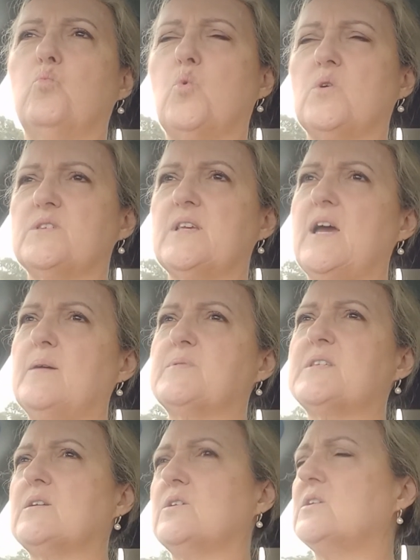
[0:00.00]
was
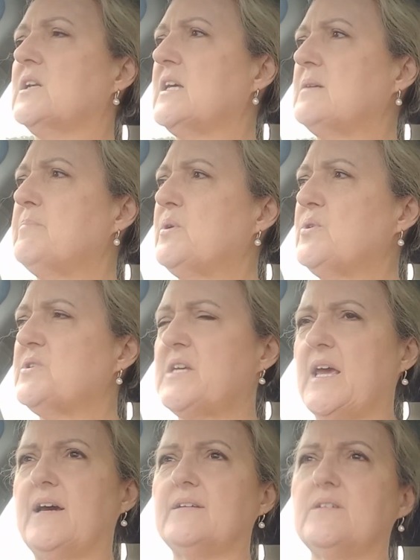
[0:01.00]
absolutely
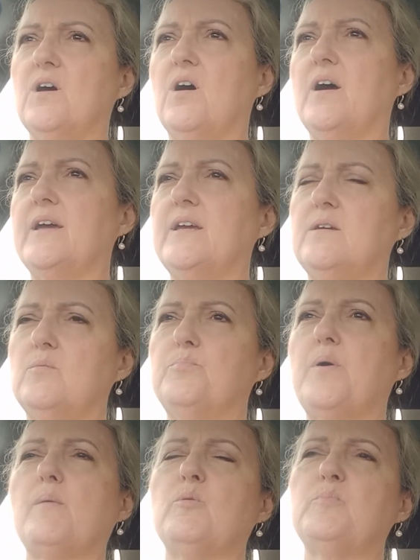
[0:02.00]
burnt out. I
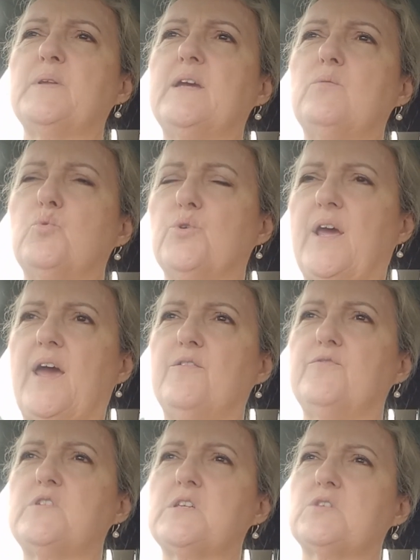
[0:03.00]
probably would
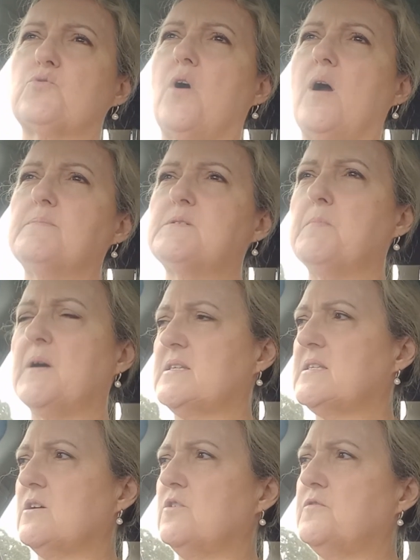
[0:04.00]
have described
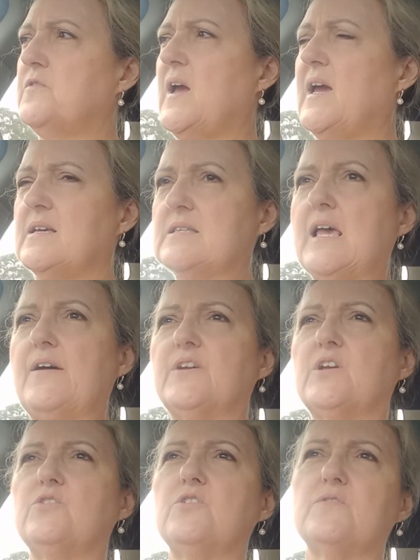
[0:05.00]
myself as
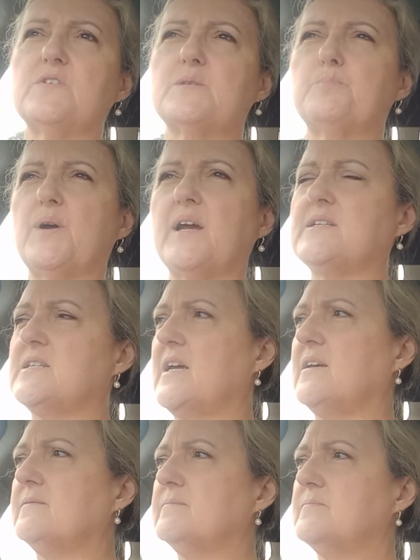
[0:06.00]
having a nervous
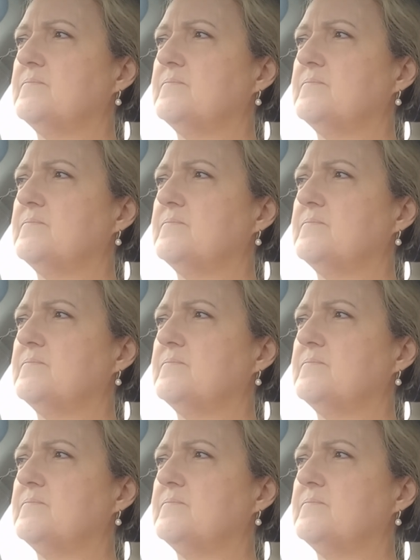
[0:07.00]
breakdown.